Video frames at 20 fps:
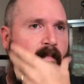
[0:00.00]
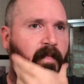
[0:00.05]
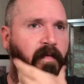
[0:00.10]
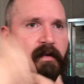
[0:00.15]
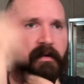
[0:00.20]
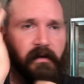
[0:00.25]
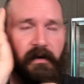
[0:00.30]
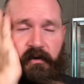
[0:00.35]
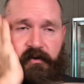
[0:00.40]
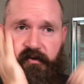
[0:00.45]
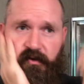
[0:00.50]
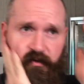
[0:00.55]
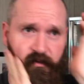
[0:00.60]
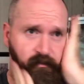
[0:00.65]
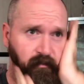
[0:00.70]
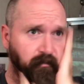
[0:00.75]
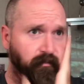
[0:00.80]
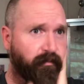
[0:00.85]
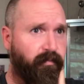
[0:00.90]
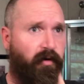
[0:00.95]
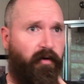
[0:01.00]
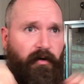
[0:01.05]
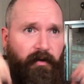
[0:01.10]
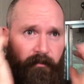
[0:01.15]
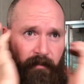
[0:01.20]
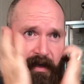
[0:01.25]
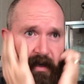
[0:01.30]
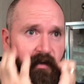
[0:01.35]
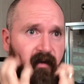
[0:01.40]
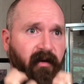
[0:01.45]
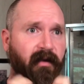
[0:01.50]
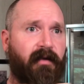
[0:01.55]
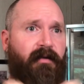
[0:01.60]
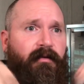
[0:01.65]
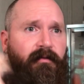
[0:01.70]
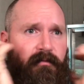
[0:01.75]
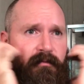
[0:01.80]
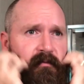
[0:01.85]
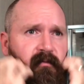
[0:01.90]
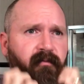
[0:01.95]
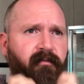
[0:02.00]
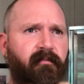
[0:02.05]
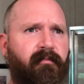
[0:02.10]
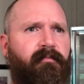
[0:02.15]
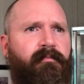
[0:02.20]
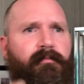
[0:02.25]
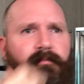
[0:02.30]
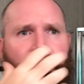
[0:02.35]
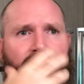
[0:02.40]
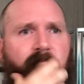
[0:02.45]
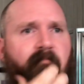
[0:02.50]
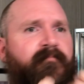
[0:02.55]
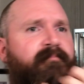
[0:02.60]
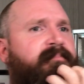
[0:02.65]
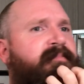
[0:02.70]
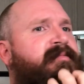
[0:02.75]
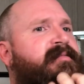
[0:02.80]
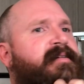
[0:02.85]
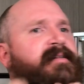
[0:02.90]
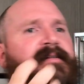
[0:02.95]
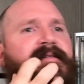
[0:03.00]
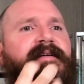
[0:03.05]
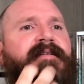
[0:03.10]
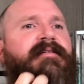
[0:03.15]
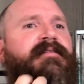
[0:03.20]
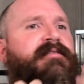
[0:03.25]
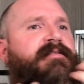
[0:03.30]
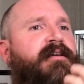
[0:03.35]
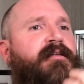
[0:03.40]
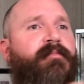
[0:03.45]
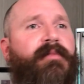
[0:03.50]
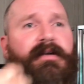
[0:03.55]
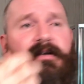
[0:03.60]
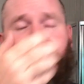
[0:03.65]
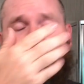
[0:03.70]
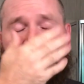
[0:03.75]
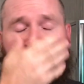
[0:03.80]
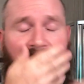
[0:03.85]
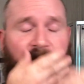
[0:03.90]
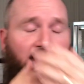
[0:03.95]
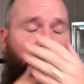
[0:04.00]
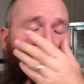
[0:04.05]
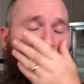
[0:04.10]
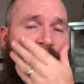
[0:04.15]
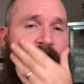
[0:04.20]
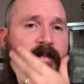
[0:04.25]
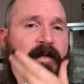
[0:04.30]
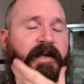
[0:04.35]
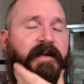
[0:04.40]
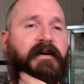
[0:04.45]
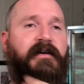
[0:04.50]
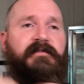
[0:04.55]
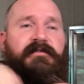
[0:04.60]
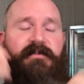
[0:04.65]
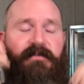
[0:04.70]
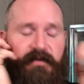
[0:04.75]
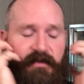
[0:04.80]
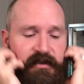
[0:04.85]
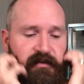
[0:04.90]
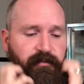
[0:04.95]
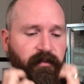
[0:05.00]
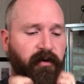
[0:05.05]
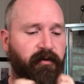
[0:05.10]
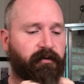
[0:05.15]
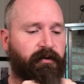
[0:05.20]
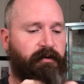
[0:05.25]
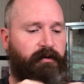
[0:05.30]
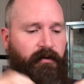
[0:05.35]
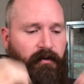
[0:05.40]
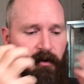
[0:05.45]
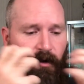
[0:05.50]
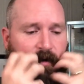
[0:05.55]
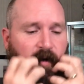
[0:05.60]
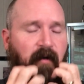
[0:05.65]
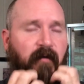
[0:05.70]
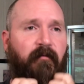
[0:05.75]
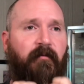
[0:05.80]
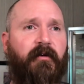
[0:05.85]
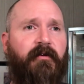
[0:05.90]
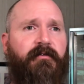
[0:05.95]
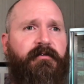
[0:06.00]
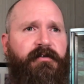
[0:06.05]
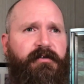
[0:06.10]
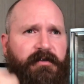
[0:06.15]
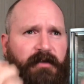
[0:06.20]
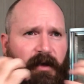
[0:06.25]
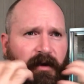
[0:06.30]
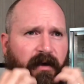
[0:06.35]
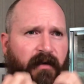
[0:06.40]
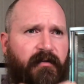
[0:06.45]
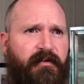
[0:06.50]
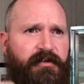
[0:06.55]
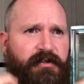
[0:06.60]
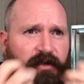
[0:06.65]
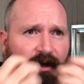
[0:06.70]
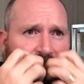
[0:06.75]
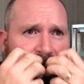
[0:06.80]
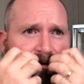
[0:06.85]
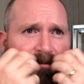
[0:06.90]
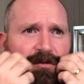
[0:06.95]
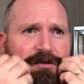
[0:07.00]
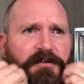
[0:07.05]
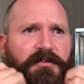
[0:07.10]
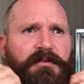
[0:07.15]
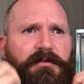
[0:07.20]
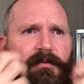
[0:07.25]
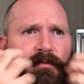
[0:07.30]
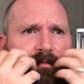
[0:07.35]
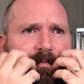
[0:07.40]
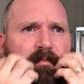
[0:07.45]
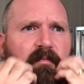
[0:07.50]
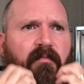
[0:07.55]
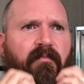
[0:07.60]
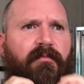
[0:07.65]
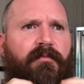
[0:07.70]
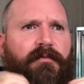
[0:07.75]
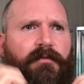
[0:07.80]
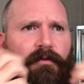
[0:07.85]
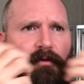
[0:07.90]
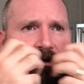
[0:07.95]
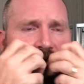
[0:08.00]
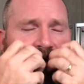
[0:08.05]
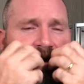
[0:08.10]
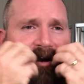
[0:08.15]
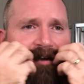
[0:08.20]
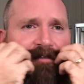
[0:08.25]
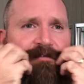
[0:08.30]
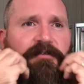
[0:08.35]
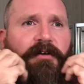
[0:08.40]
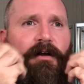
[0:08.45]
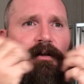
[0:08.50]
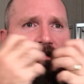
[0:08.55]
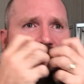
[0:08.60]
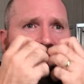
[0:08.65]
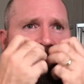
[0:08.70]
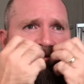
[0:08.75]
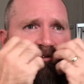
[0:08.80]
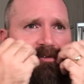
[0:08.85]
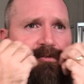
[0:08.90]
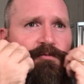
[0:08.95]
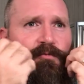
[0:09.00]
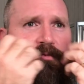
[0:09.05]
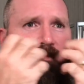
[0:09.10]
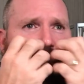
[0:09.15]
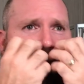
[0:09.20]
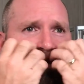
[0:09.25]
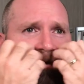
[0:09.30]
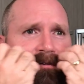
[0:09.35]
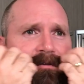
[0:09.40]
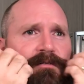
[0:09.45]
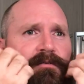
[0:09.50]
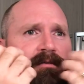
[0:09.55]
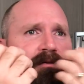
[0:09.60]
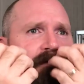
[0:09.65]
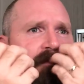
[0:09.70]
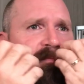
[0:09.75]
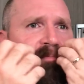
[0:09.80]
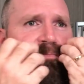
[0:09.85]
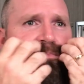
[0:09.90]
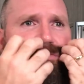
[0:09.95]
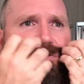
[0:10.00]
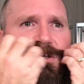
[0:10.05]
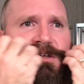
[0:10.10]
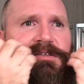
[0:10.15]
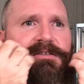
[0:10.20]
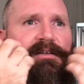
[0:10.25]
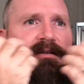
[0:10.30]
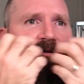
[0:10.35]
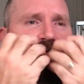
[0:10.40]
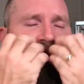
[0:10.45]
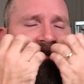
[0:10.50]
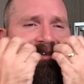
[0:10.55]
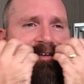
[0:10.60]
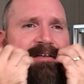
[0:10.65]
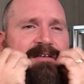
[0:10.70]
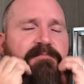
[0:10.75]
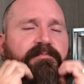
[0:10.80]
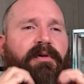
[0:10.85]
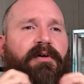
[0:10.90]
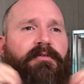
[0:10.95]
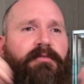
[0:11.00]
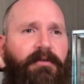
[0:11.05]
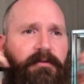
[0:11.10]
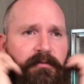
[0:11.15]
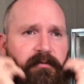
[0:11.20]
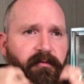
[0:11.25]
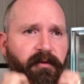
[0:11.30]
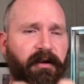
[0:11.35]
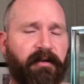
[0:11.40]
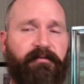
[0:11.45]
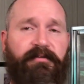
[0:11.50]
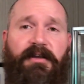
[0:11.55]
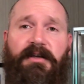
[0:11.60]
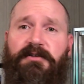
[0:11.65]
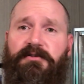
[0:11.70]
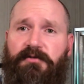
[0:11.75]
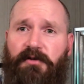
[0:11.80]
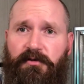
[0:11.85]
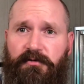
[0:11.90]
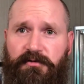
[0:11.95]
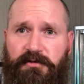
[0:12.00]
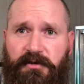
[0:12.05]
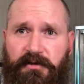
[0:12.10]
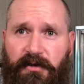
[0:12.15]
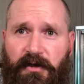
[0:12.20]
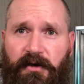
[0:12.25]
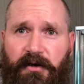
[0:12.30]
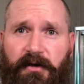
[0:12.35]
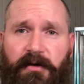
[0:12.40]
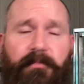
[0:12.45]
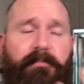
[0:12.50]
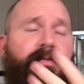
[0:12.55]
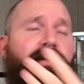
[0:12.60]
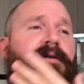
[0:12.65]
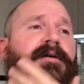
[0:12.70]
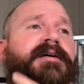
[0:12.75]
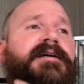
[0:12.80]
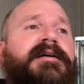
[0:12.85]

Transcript: And then I'll just pull it back down. Still being gentle with it, because at this point where you just got out of the shower, your hair follicles are real sensitive at this point. Everything's loosened up.